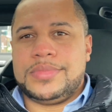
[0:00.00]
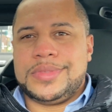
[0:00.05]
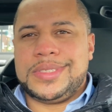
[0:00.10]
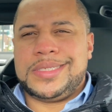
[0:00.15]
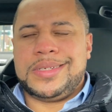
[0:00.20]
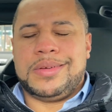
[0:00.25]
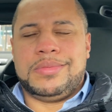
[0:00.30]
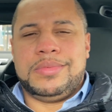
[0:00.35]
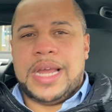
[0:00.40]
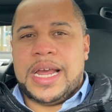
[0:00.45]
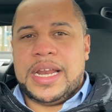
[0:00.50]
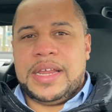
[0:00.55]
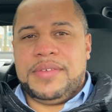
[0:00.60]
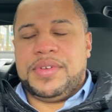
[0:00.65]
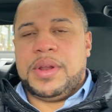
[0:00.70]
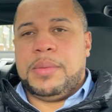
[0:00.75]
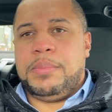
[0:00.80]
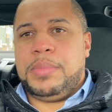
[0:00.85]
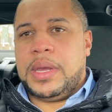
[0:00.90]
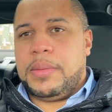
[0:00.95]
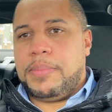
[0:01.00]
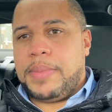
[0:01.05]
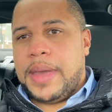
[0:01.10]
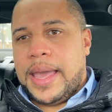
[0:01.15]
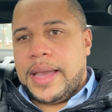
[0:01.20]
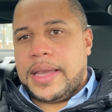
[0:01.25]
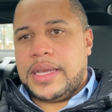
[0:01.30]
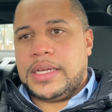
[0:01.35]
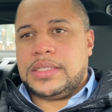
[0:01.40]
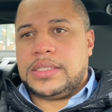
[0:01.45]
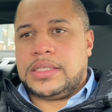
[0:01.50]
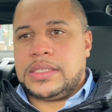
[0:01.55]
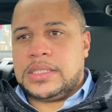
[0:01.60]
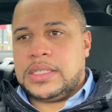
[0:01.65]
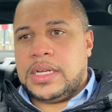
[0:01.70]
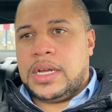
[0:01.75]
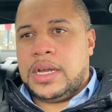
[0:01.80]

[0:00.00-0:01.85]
so not even a big package.